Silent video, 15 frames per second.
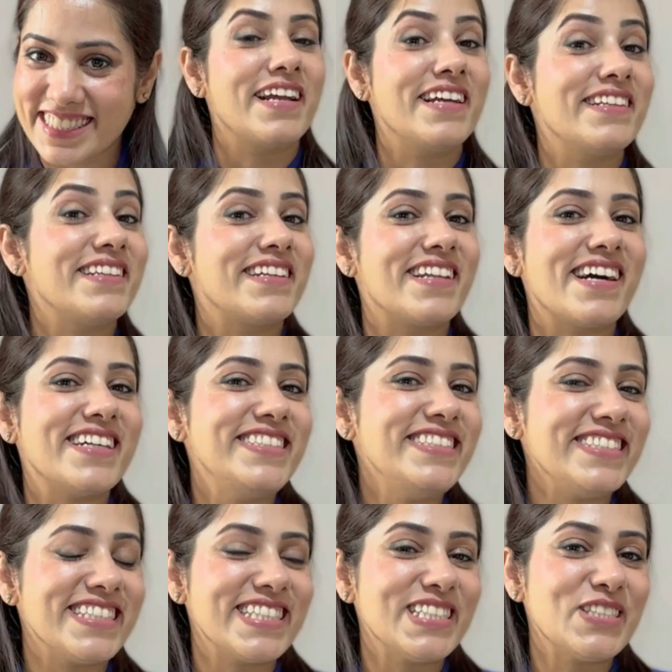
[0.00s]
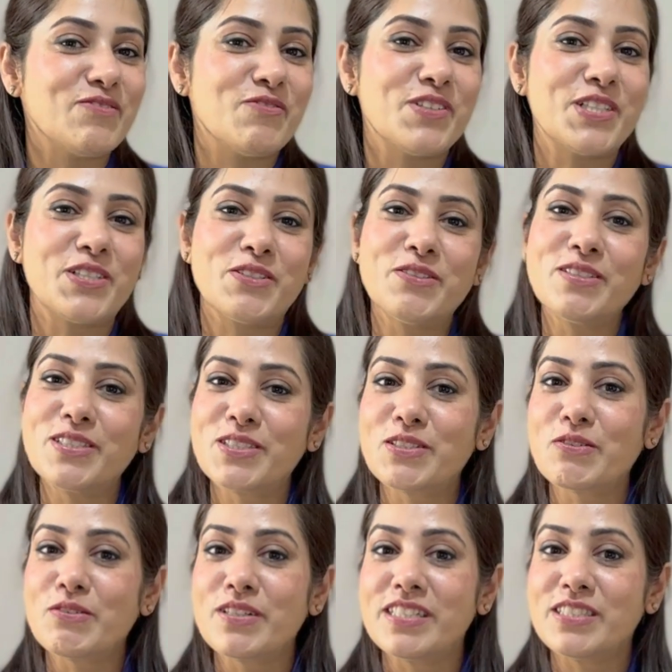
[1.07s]
In the 90s, we used
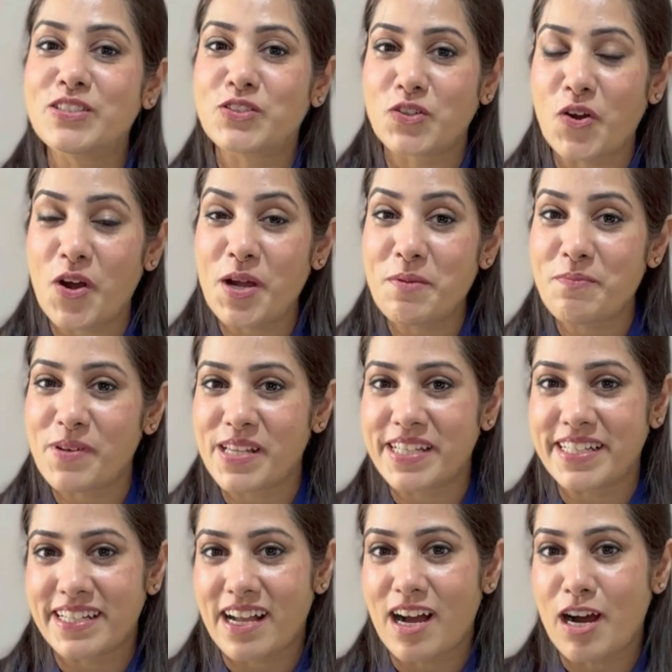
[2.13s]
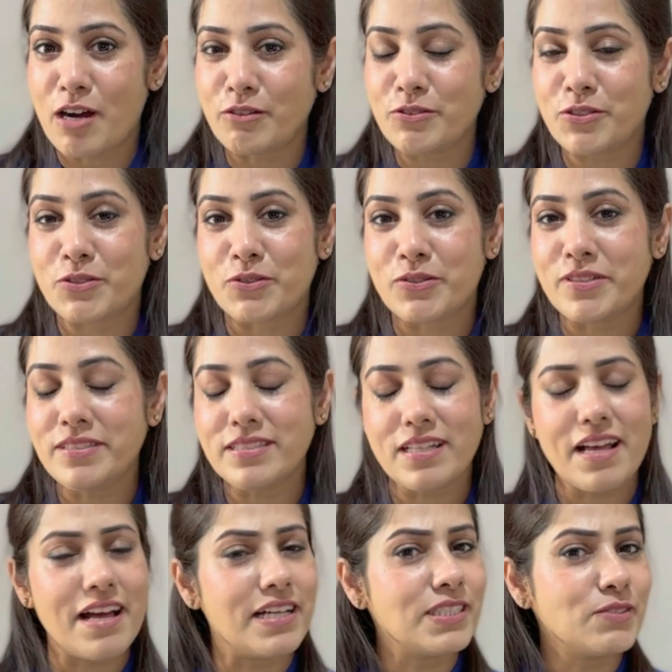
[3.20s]
to enjoy playing outdoors
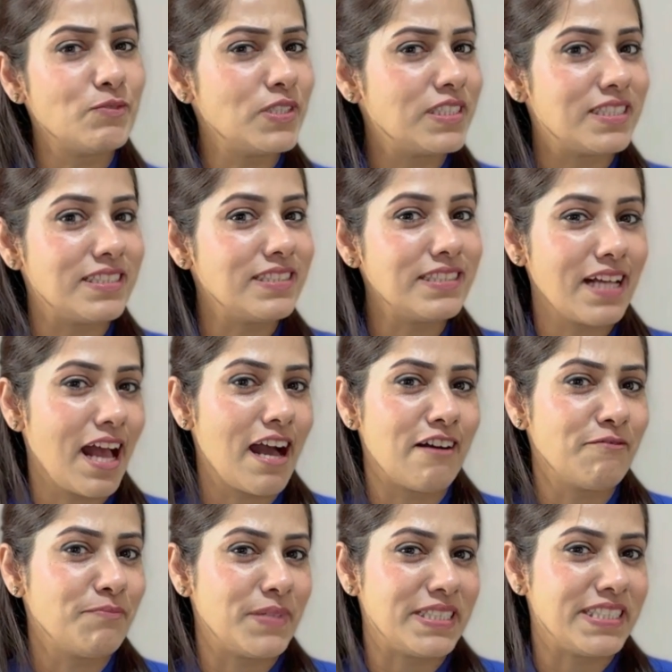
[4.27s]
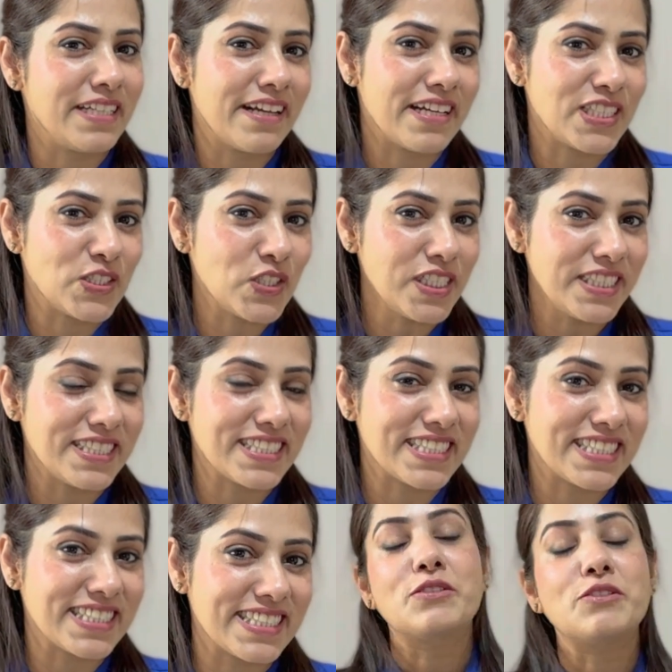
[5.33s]
as we didn't have many gadgets.